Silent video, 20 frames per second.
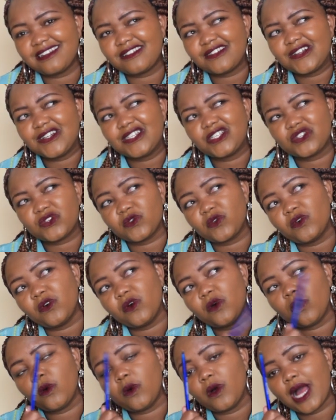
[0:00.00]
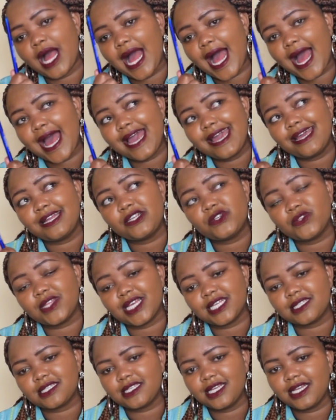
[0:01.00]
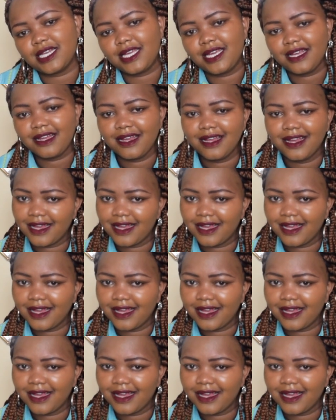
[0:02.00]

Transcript: rods to go high to the ceiling